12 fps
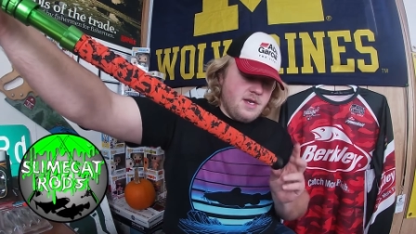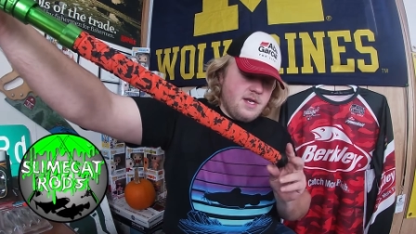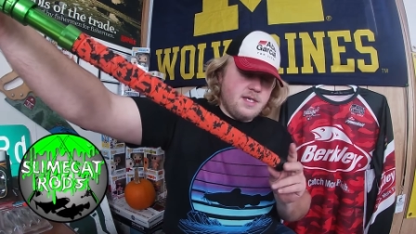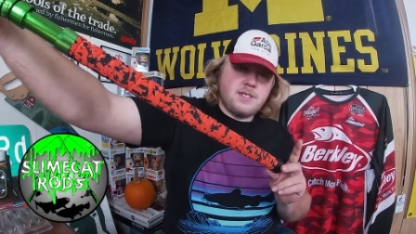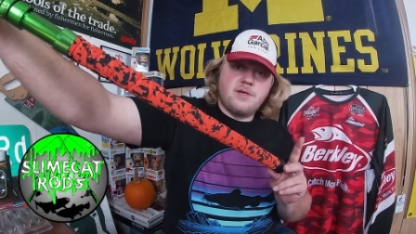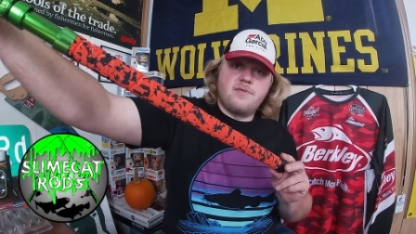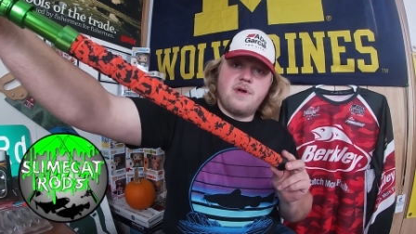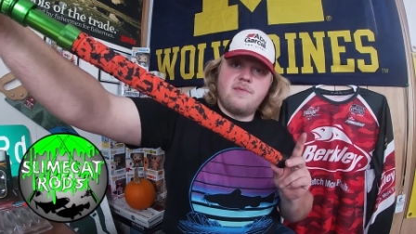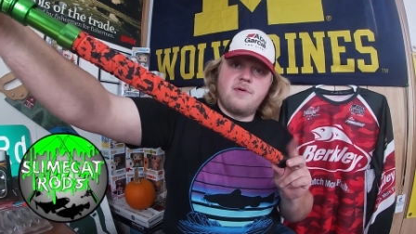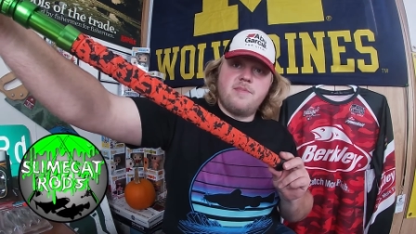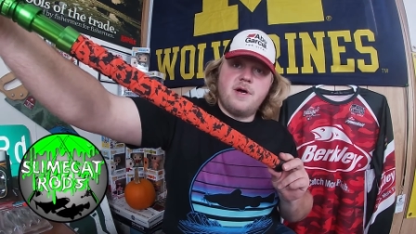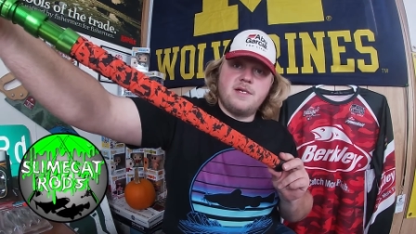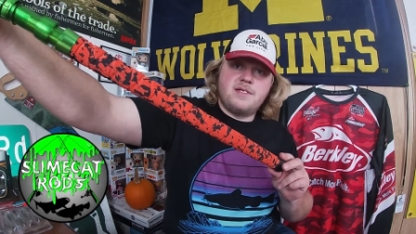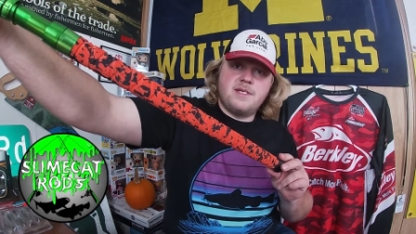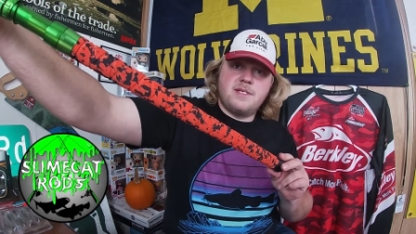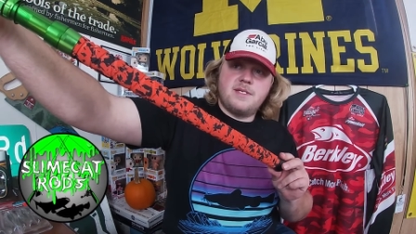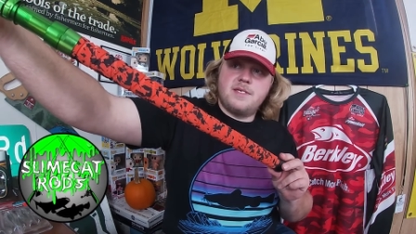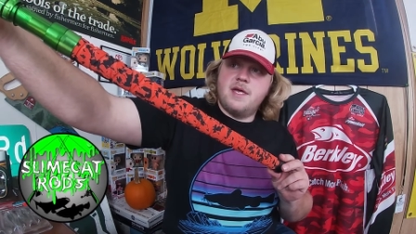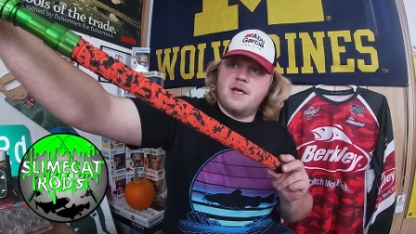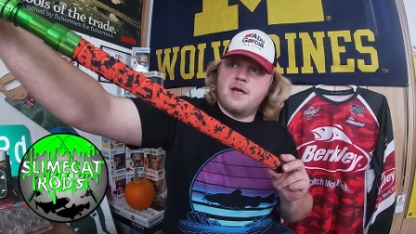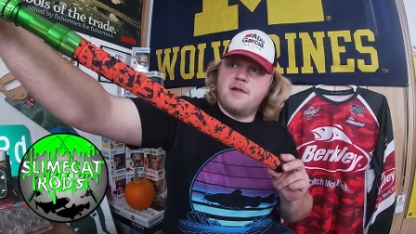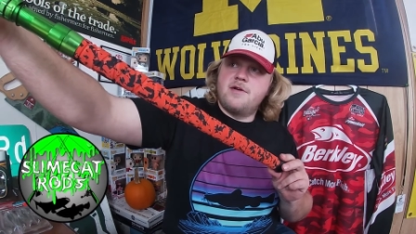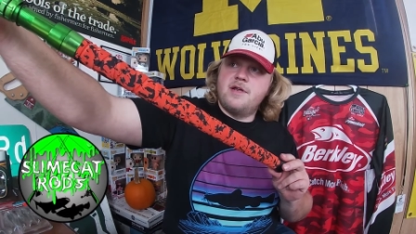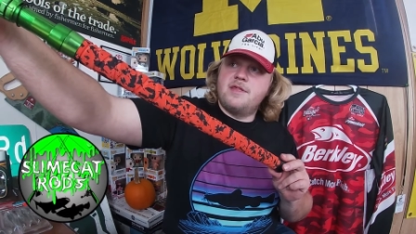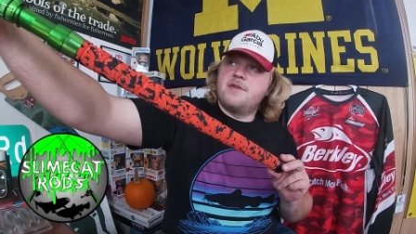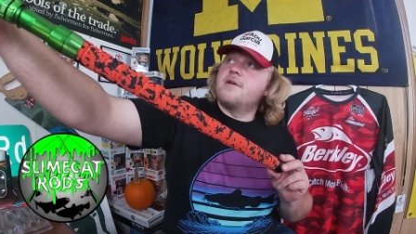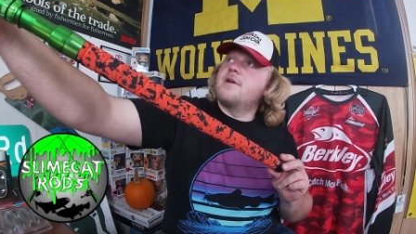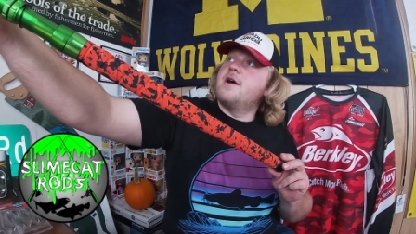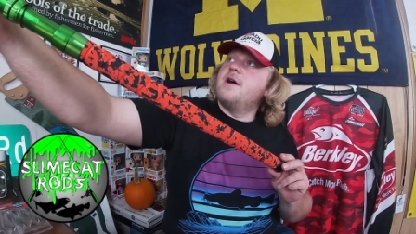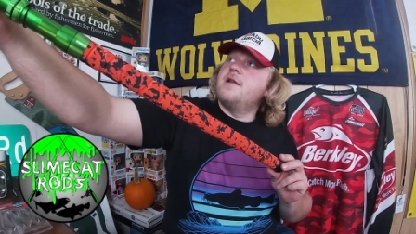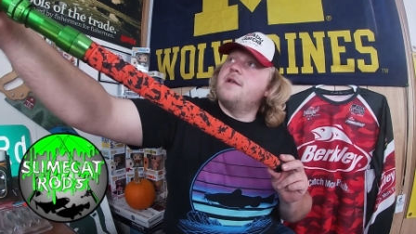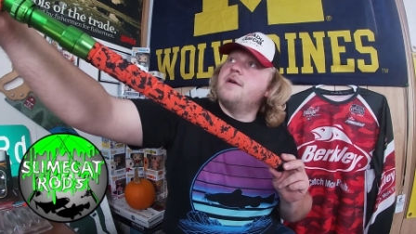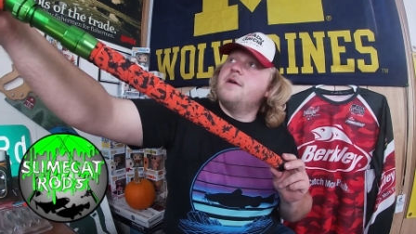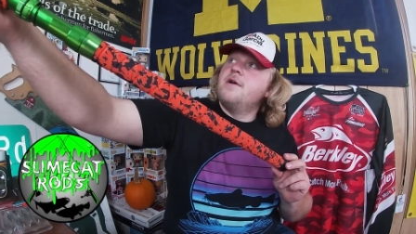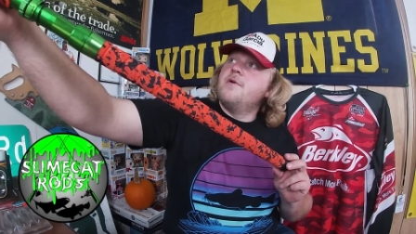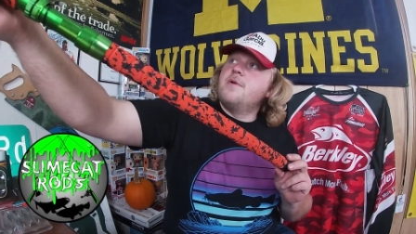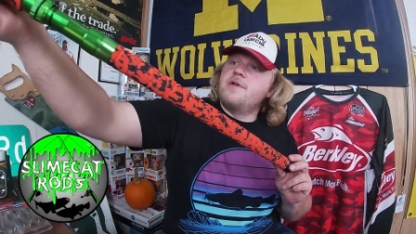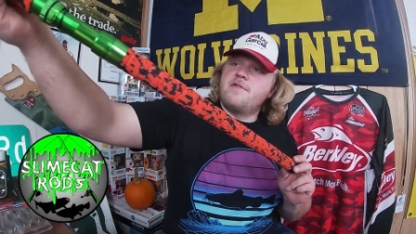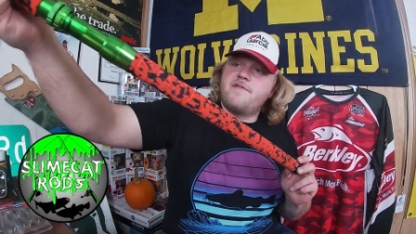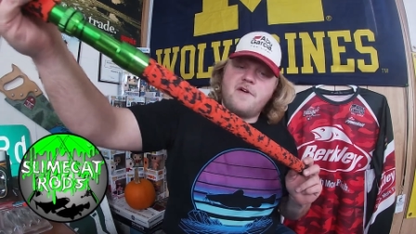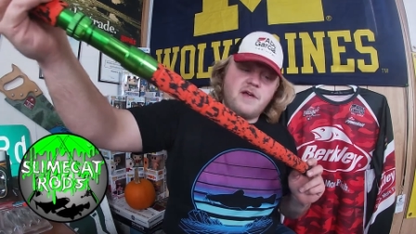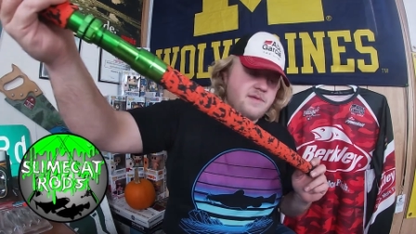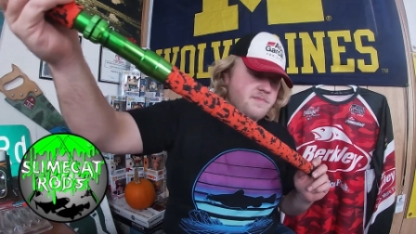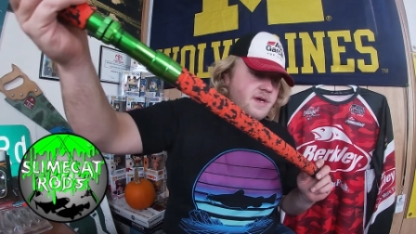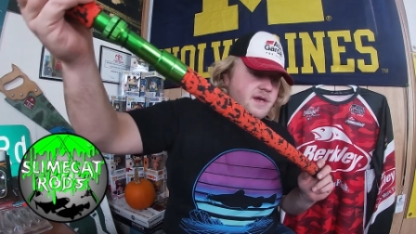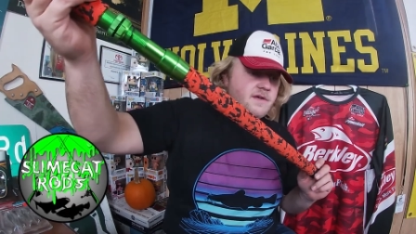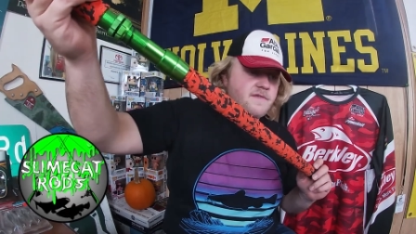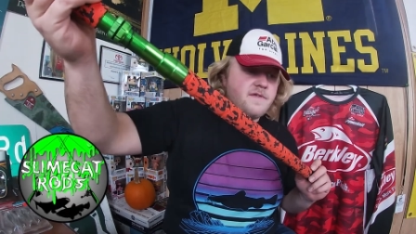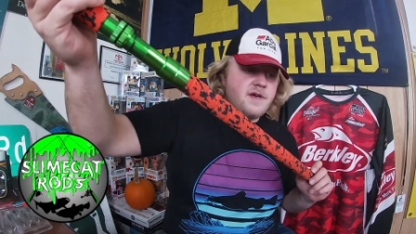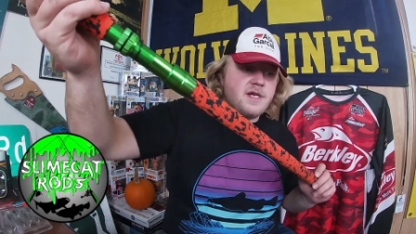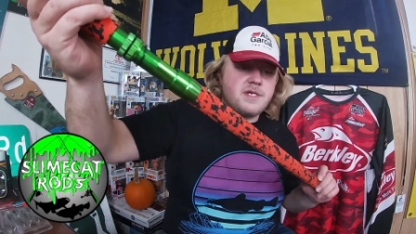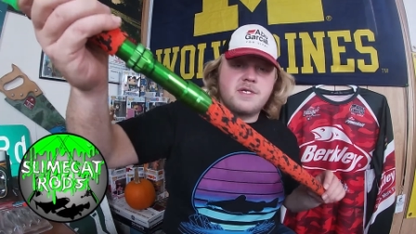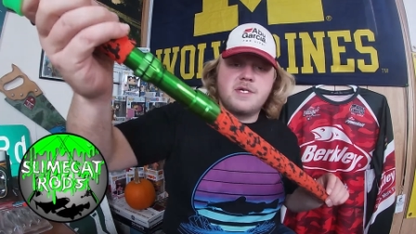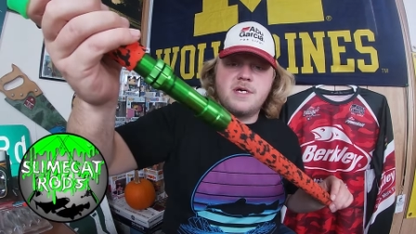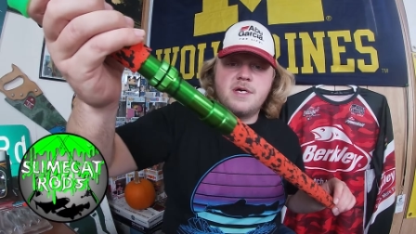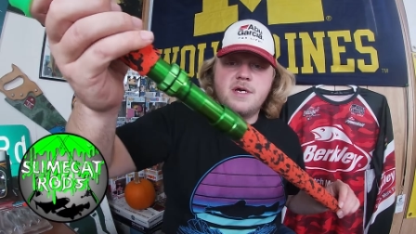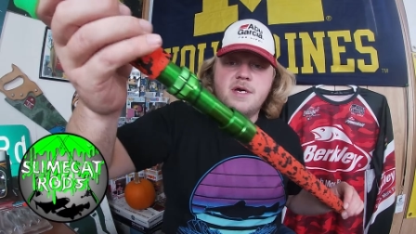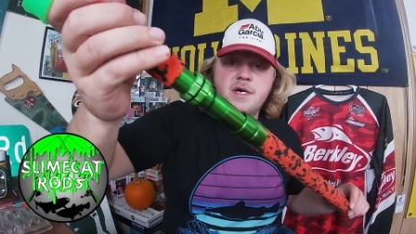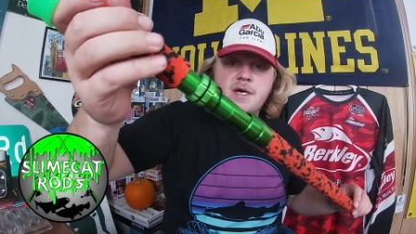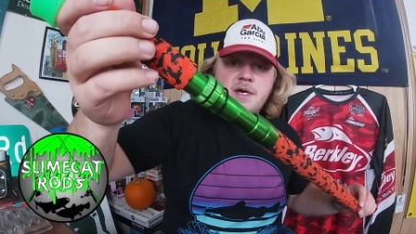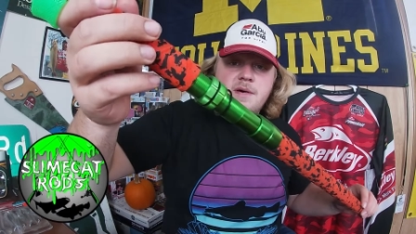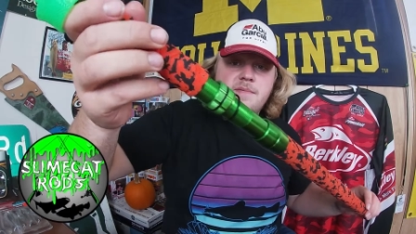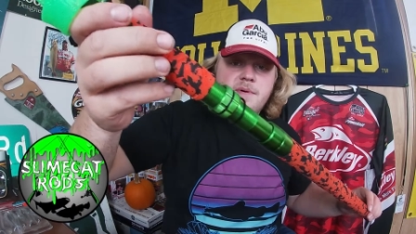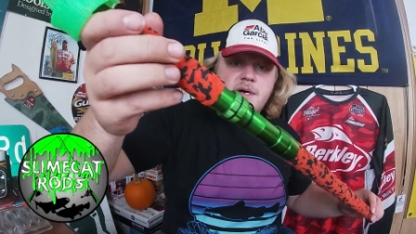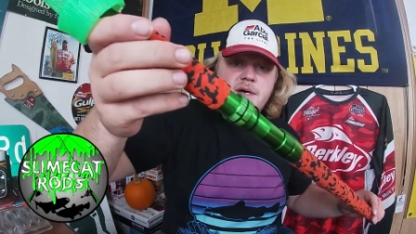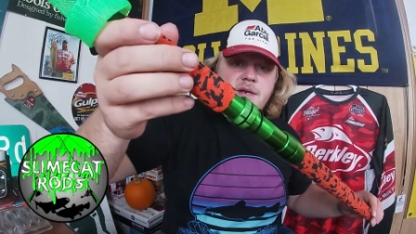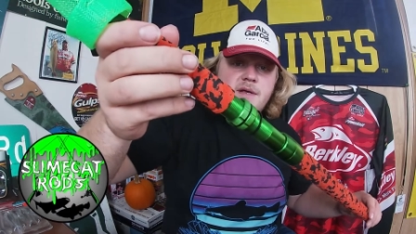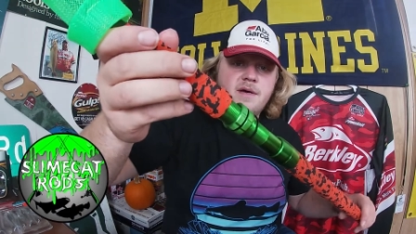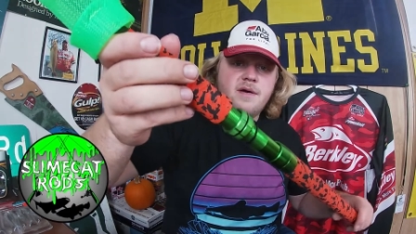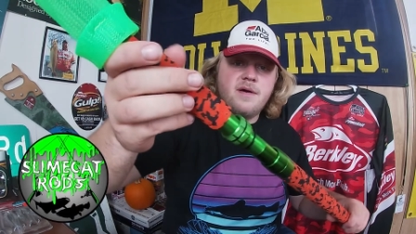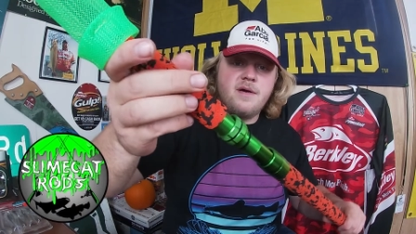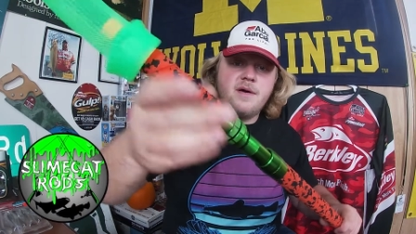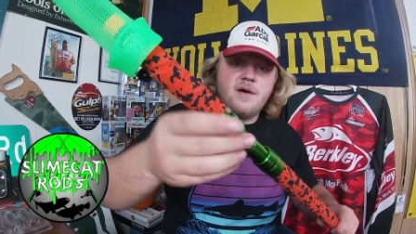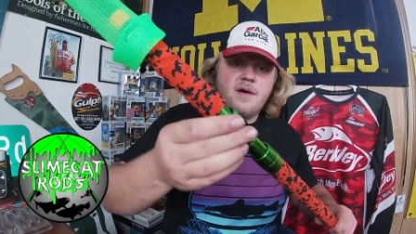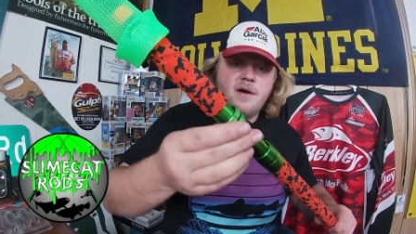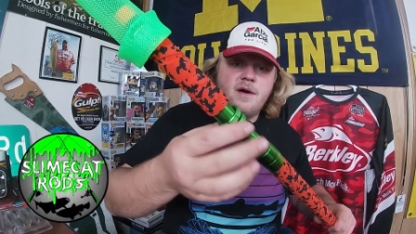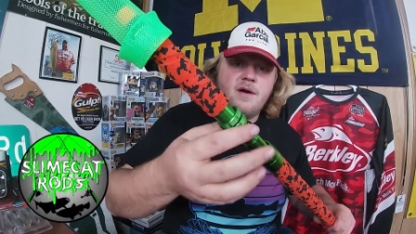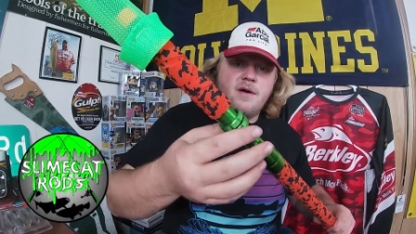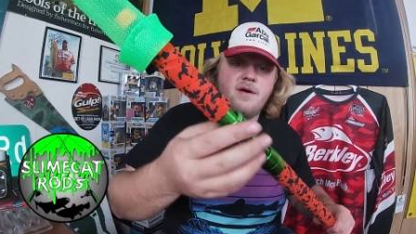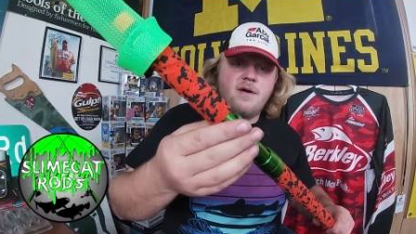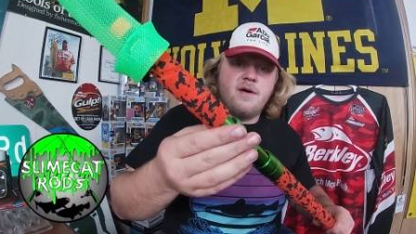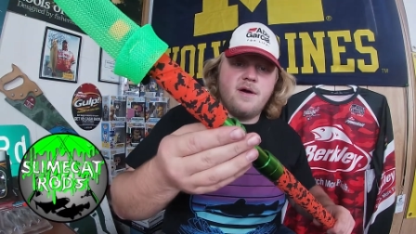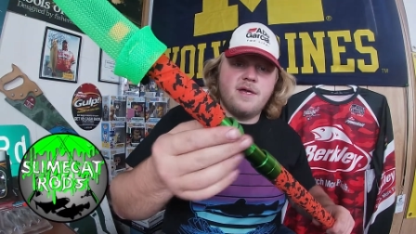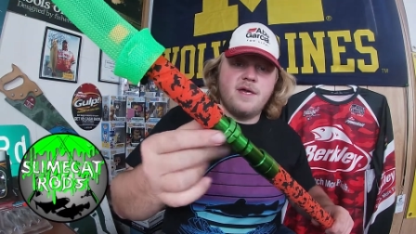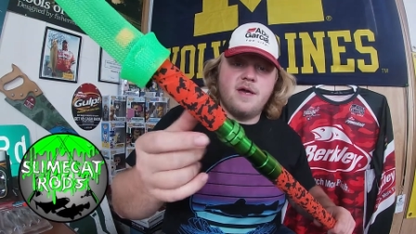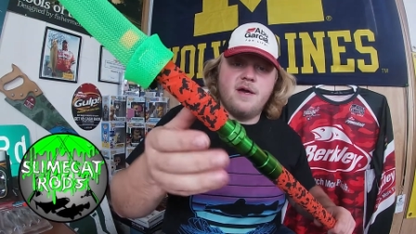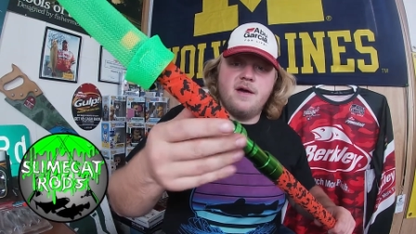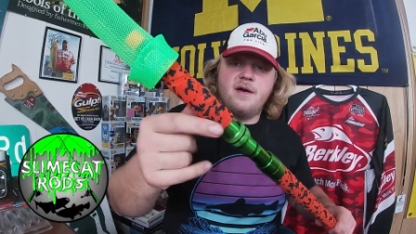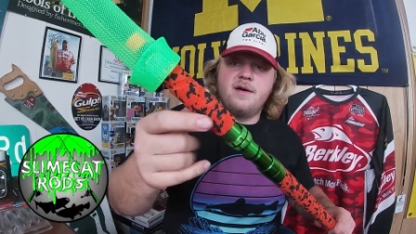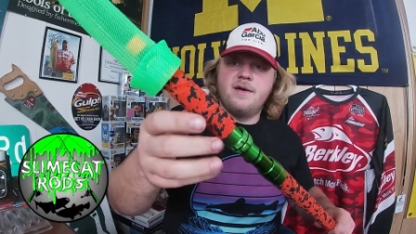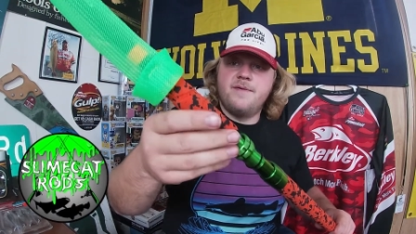Nice little rubber butt to stick underneath your gut when you're fighting bigger fish. But, aha, yeah.